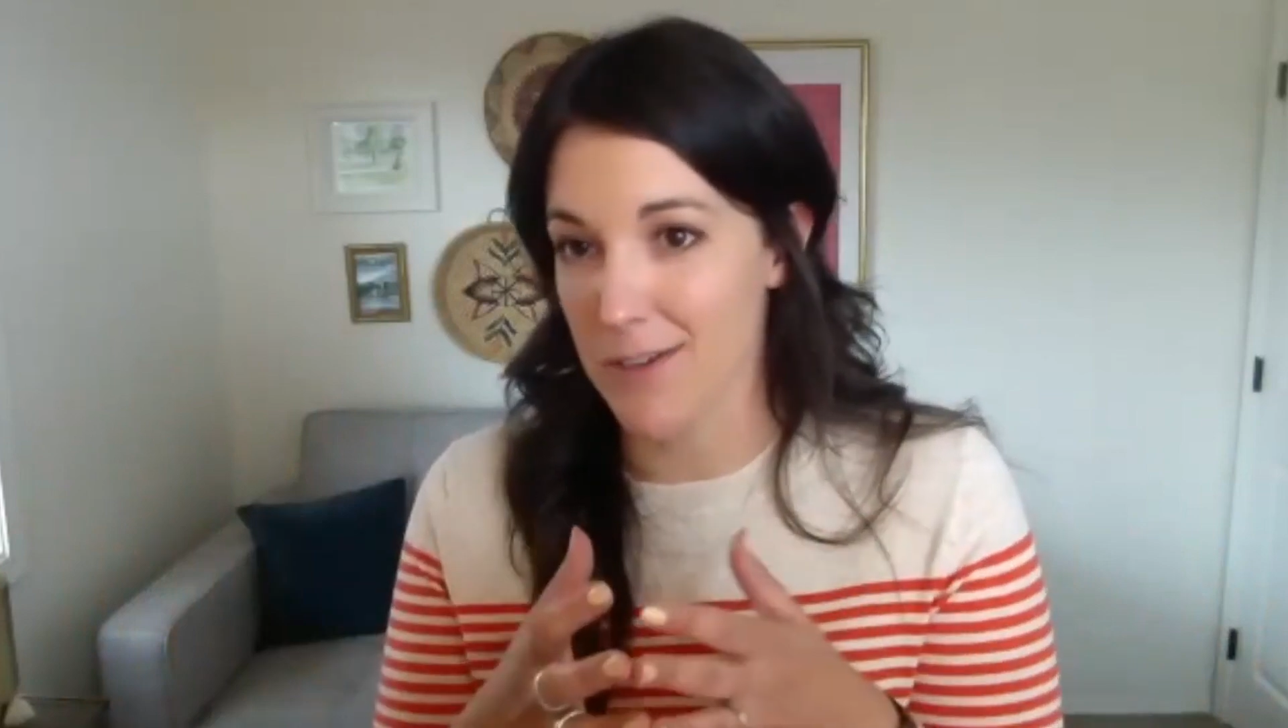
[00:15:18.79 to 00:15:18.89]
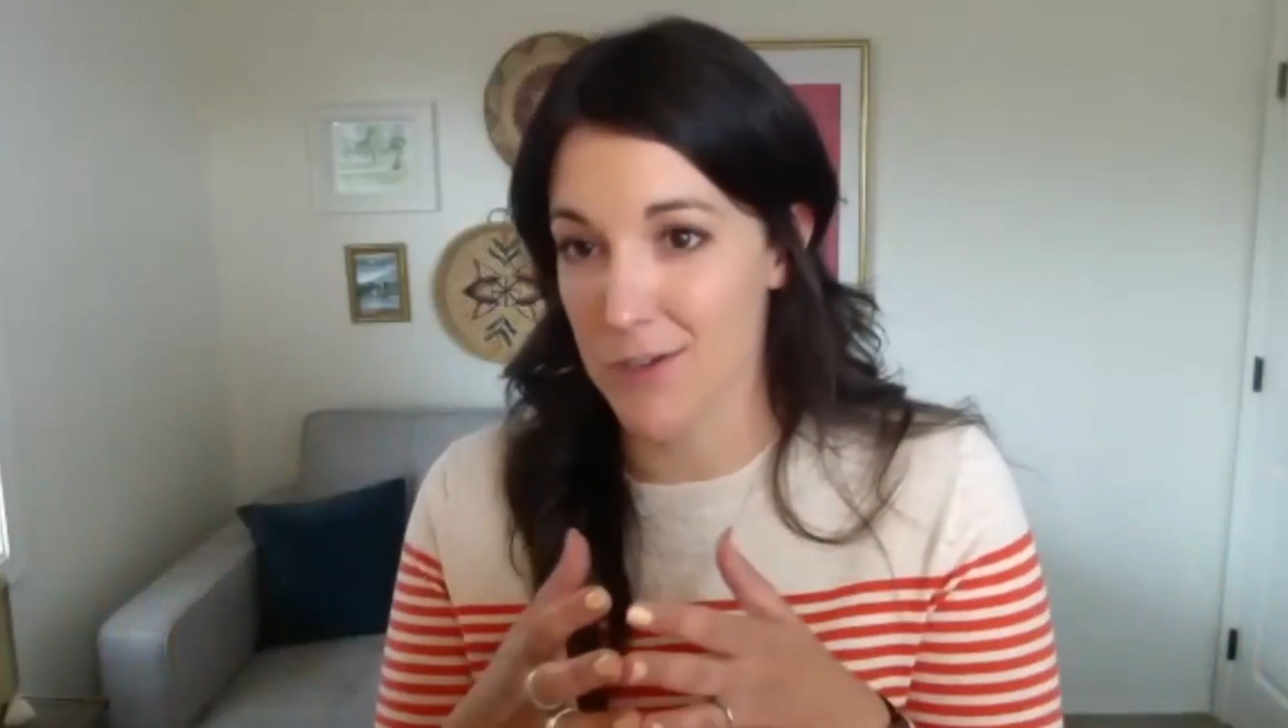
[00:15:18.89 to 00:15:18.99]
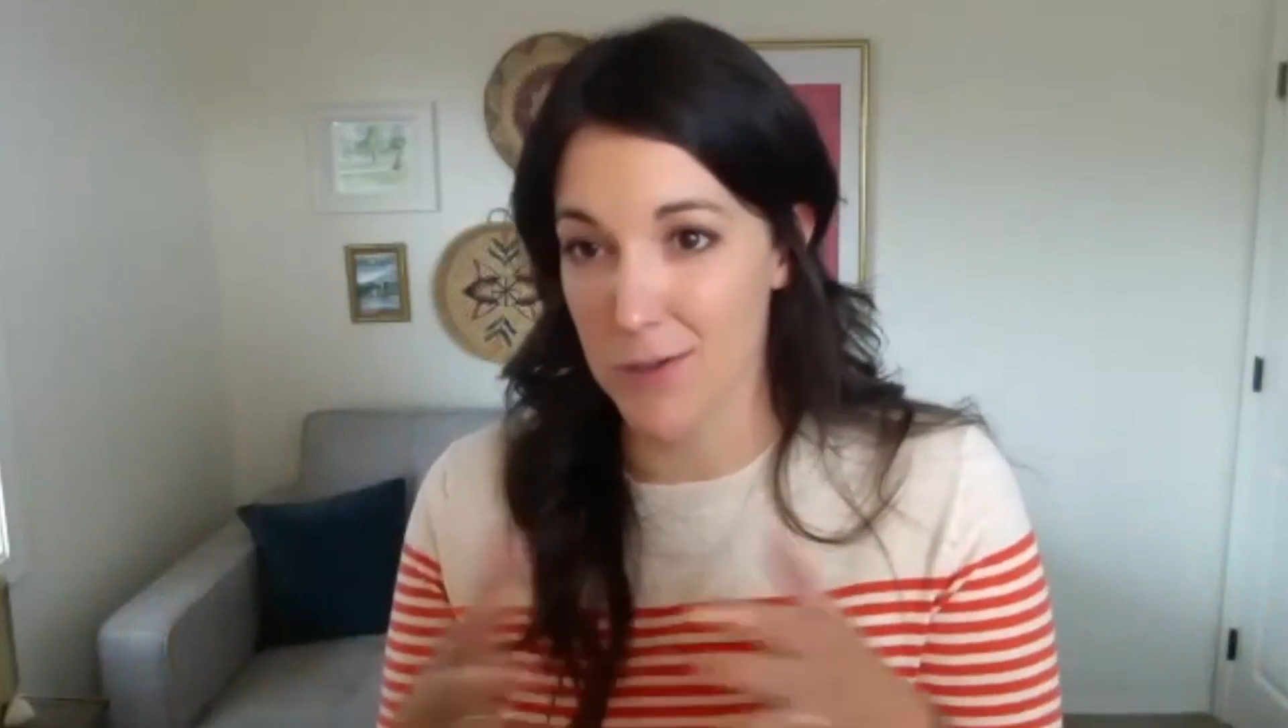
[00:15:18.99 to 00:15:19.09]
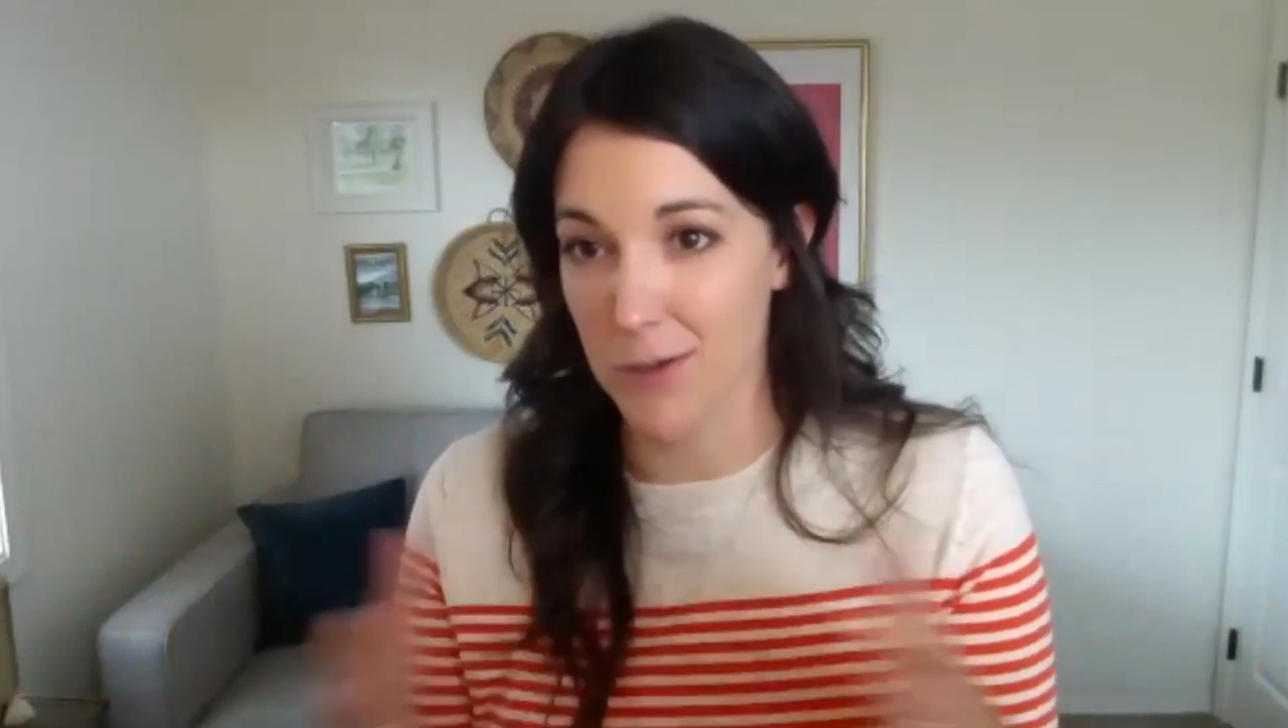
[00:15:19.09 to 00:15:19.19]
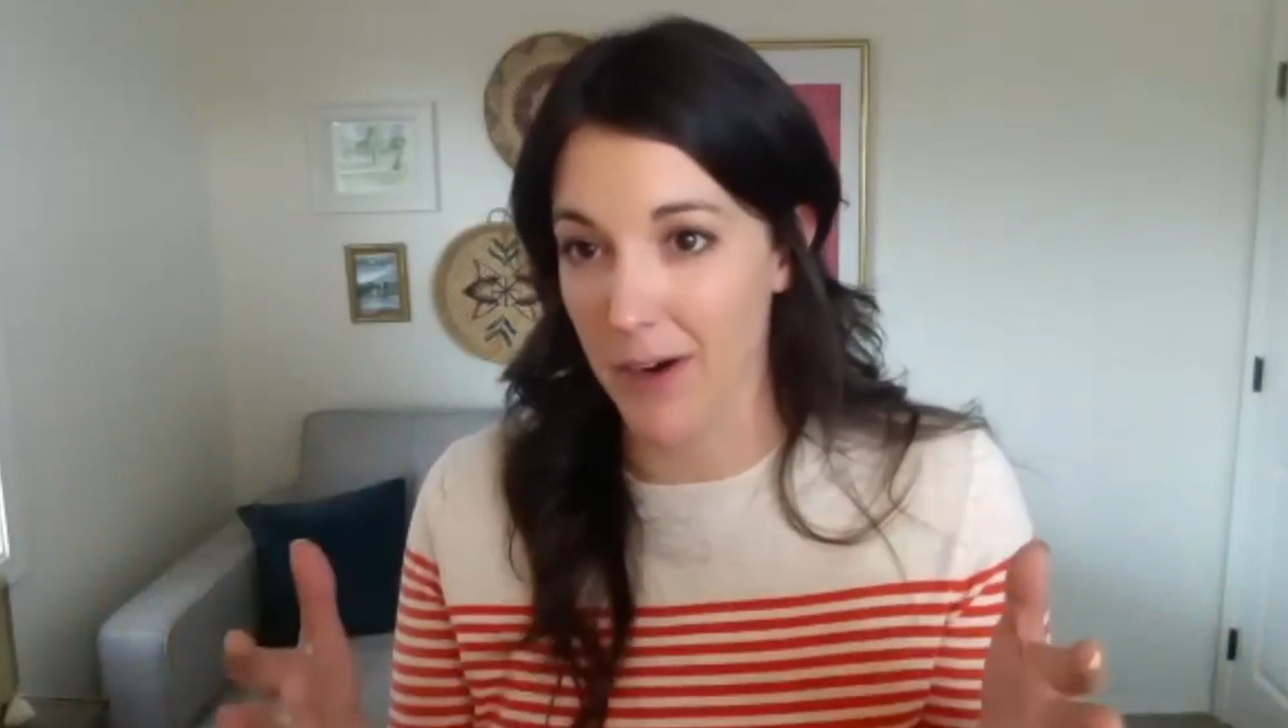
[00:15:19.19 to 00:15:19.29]

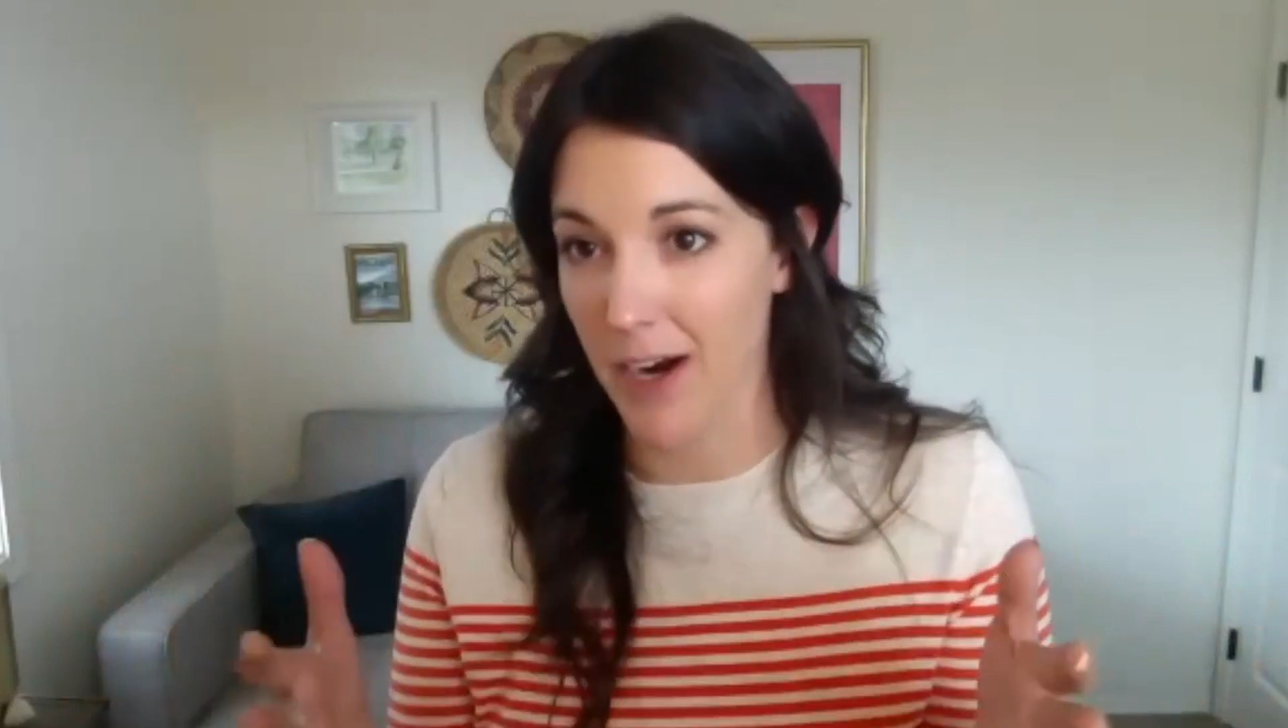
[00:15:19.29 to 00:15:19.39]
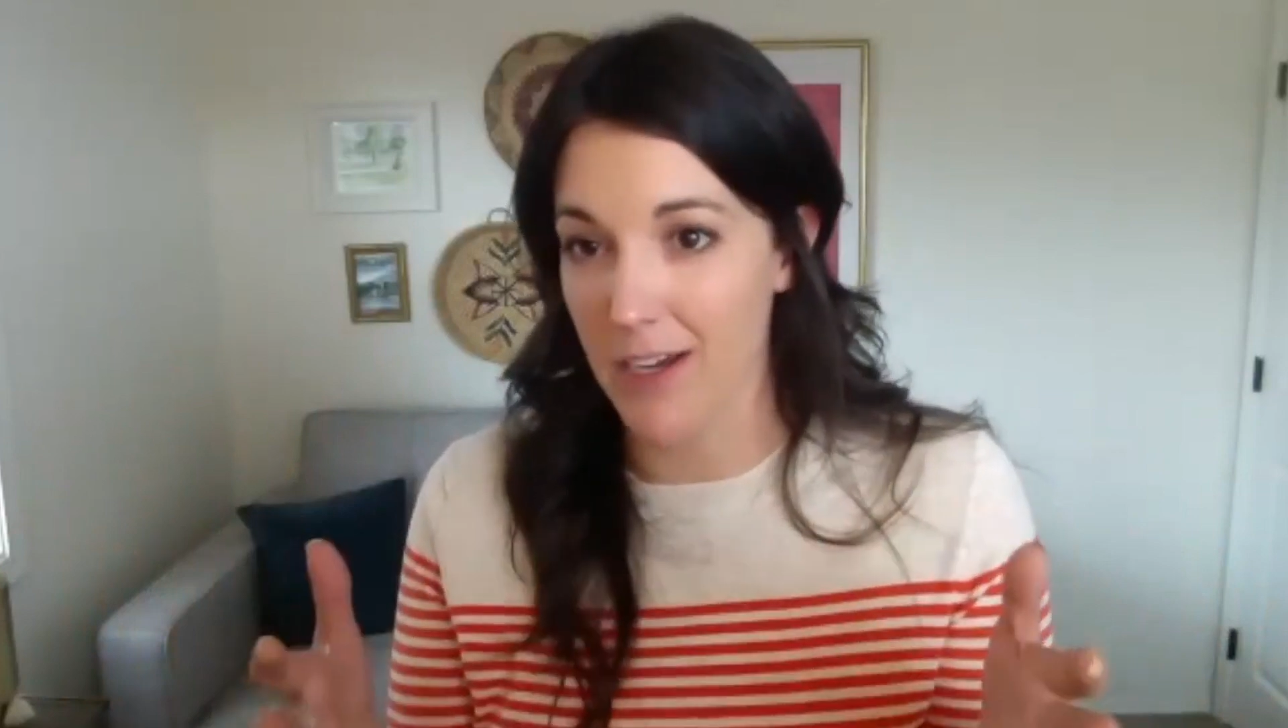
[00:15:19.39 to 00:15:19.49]
truer